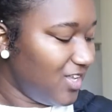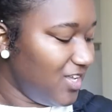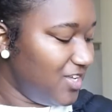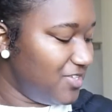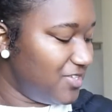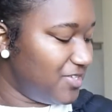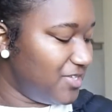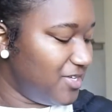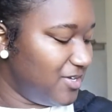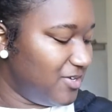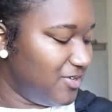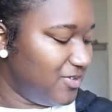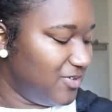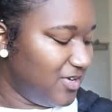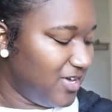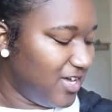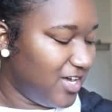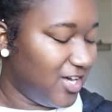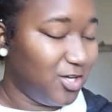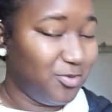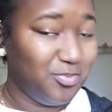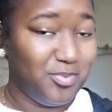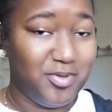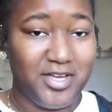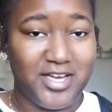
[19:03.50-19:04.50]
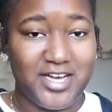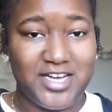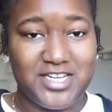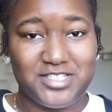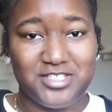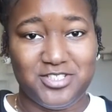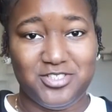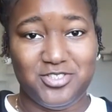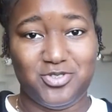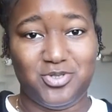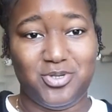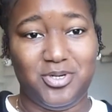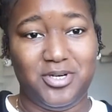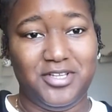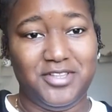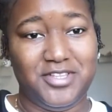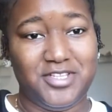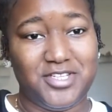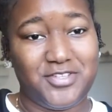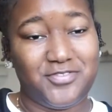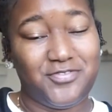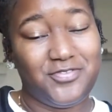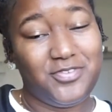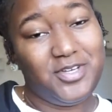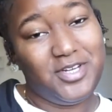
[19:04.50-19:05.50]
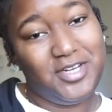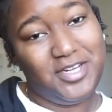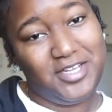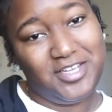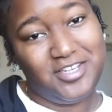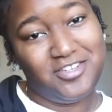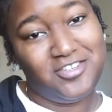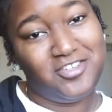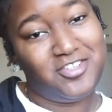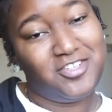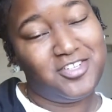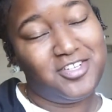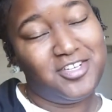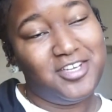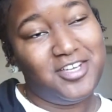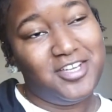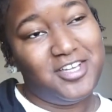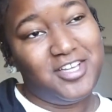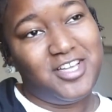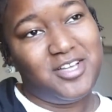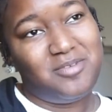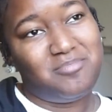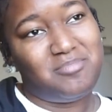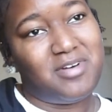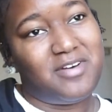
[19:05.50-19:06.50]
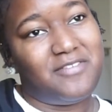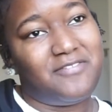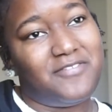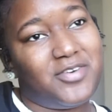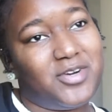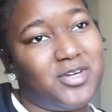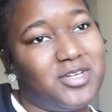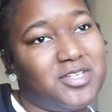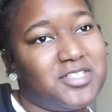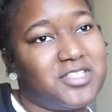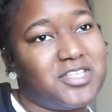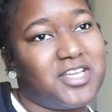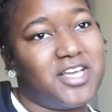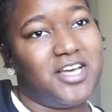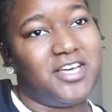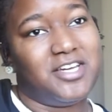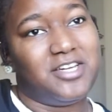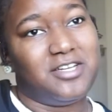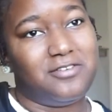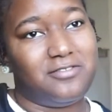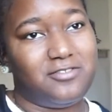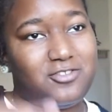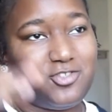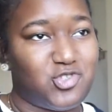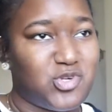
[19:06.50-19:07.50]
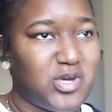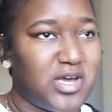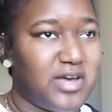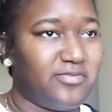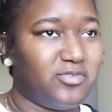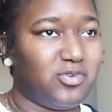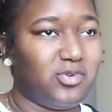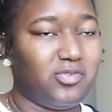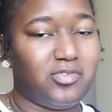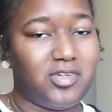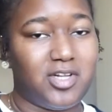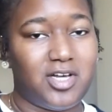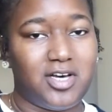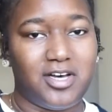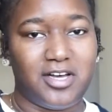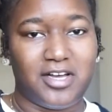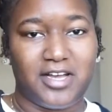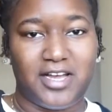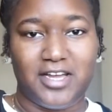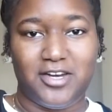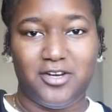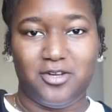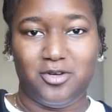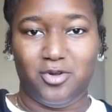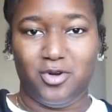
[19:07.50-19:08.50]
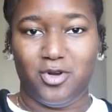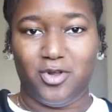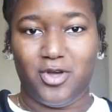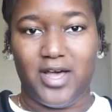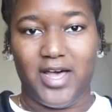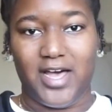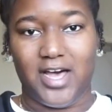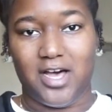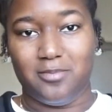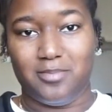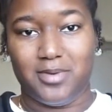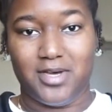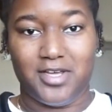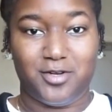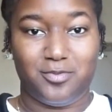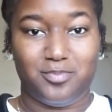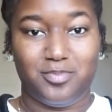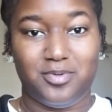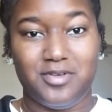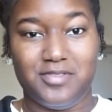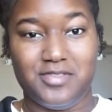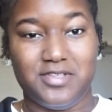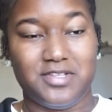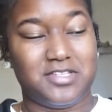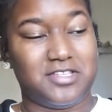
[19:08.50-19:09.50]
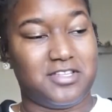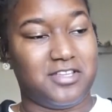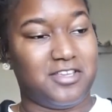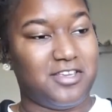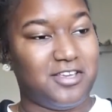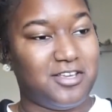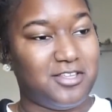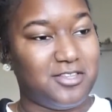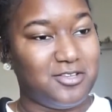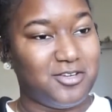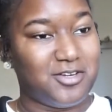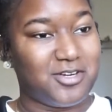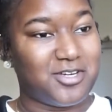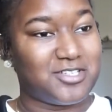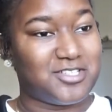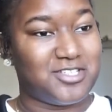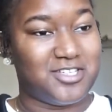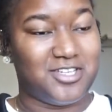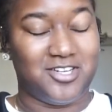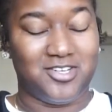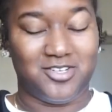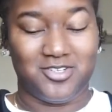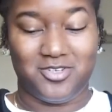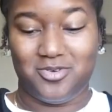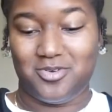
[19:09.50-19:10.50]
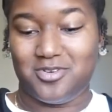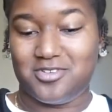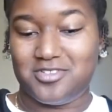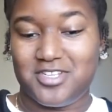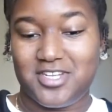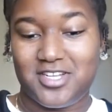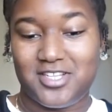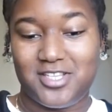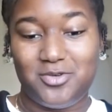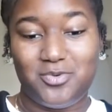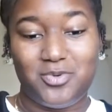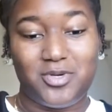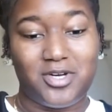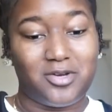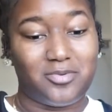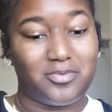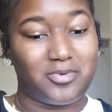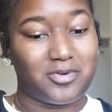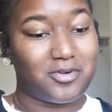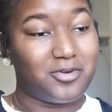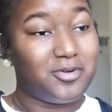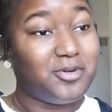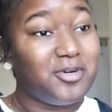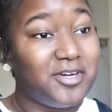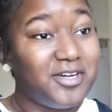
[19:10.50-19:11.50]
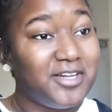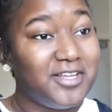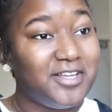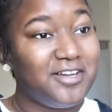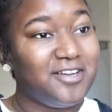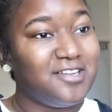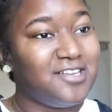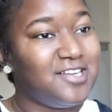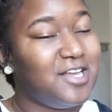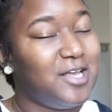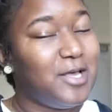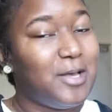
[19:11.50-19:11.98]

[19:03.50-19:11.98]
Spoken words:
So I hope you guys enjoy this footage. My first kind of travel vlog. I don't know how I'm about to put this together because I don't know exactly what I've recorded.